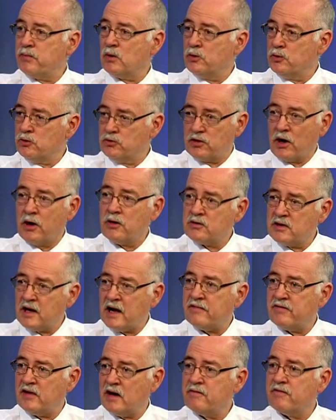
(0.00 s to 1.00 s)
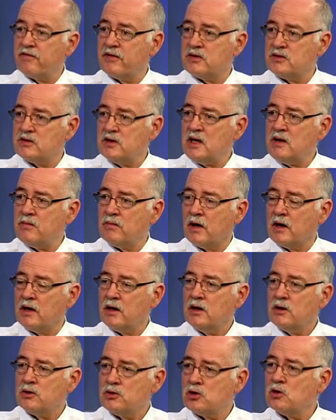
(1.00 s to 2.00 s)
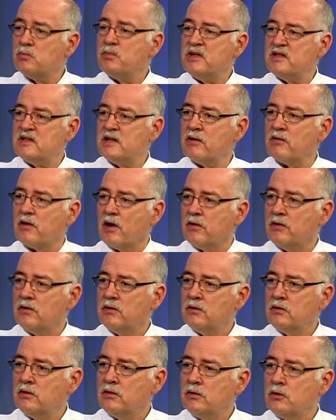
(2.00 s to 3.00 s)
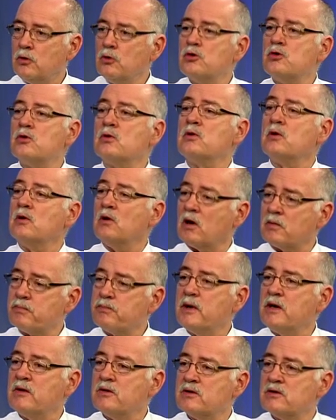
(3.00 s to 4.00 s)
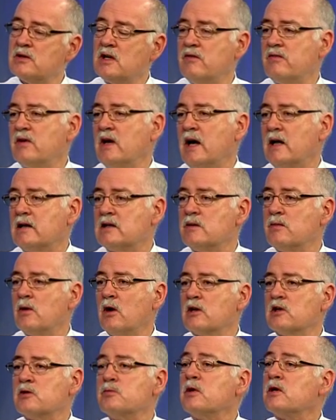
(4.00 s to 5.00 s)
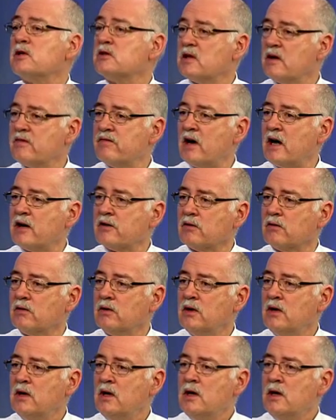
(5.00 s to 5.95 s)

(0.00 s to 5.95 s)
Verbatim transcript: people who don't have emphysema should be 0. Wow. You should not be receiving antibiotics because they're viral.